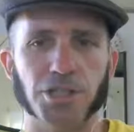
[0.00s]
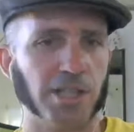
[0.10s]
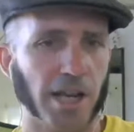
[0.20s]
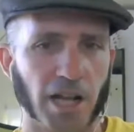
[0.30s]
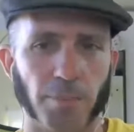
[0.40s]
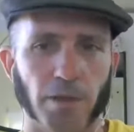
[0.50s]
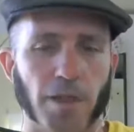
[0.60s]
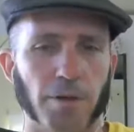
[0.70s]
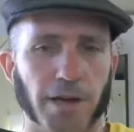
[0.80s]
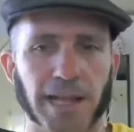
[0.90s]
he's got a couple
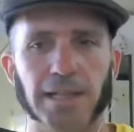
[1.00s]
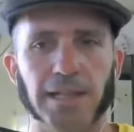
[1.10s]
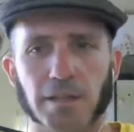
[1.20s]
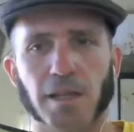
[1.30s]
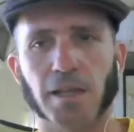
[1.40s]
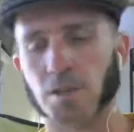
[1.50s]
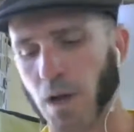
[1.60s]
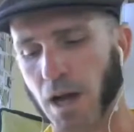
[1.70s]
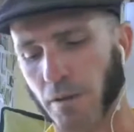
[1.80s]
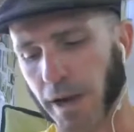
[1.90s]
other alias, I think, as
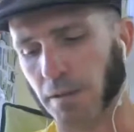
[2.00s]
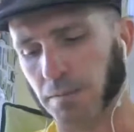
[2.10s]
well, right?